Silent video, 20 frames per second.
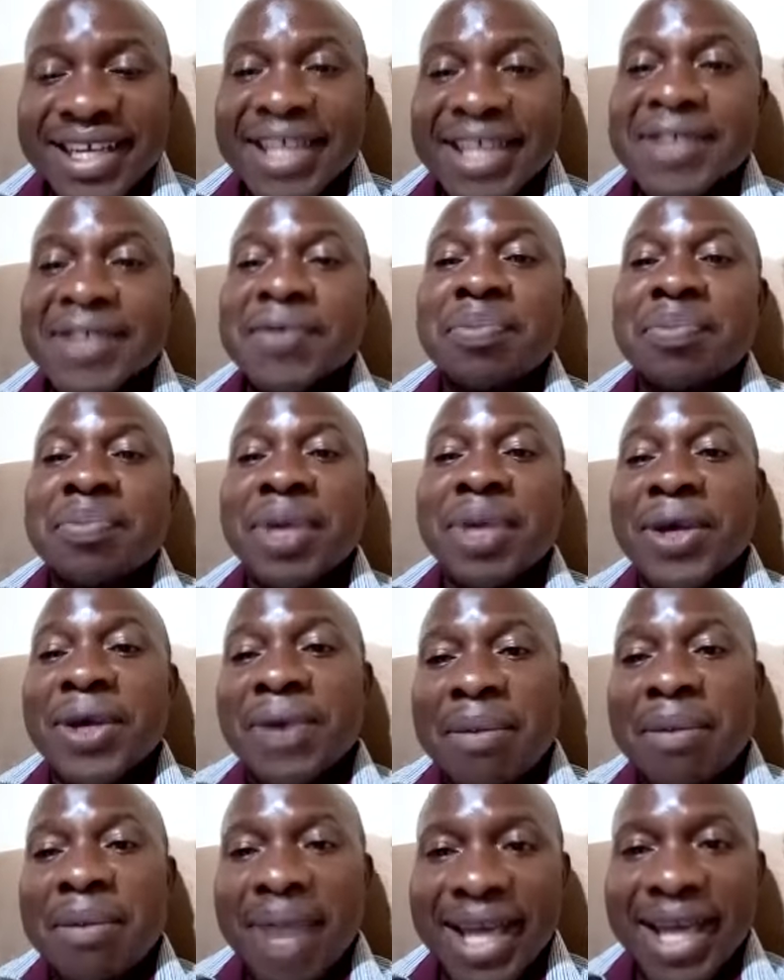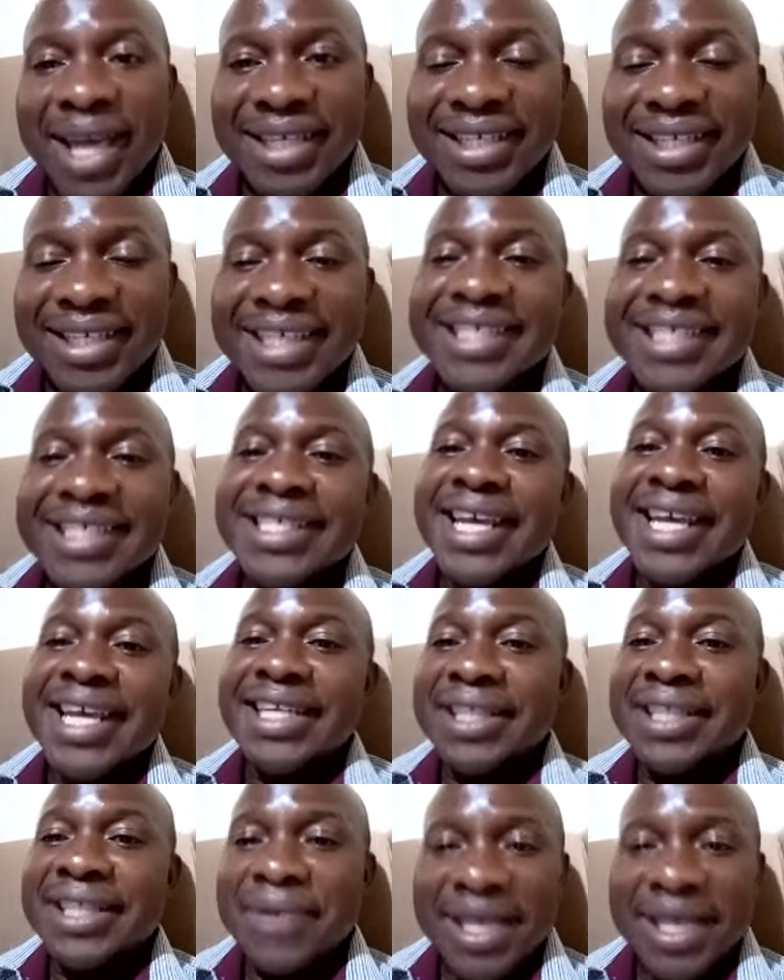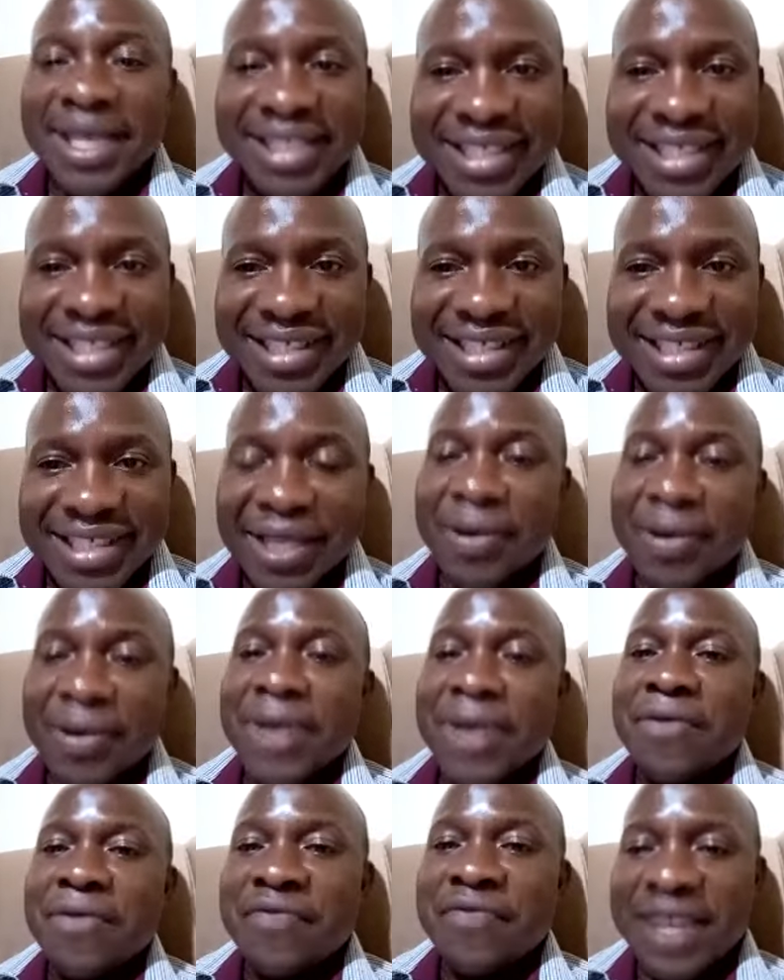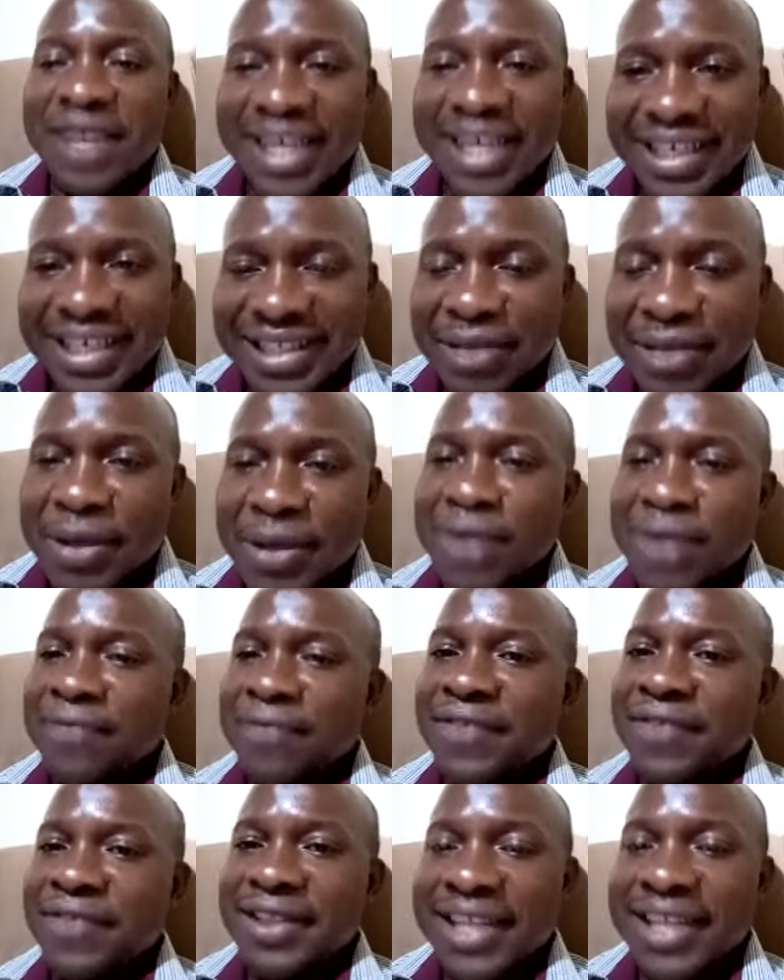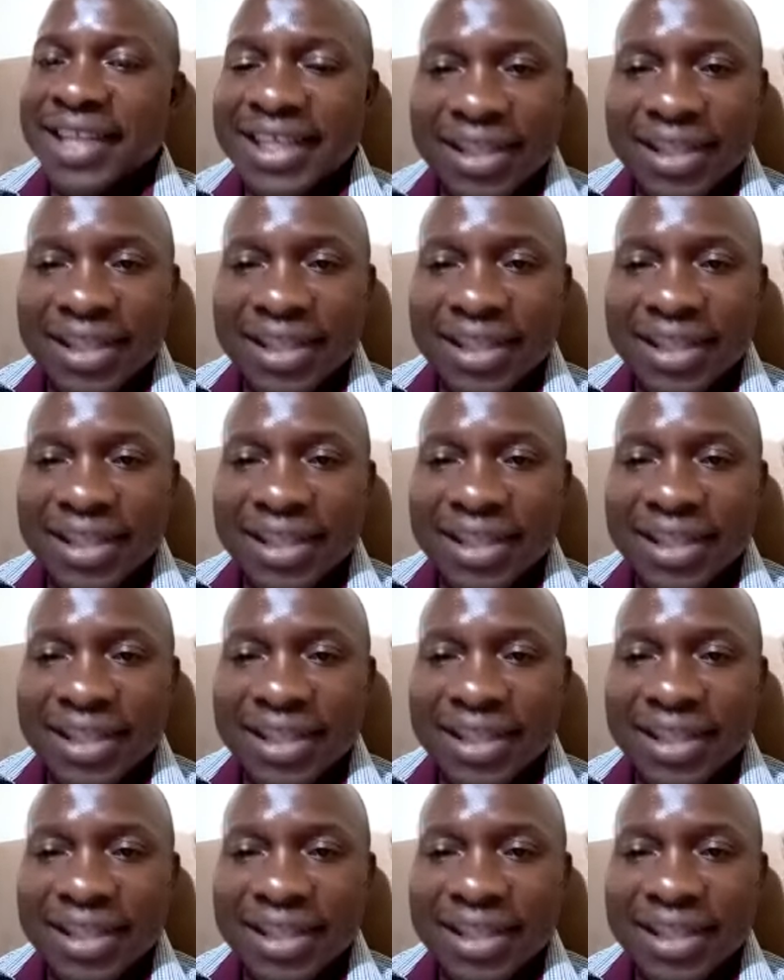speak your mind, say it the way it is, the way you feel it, the way you think.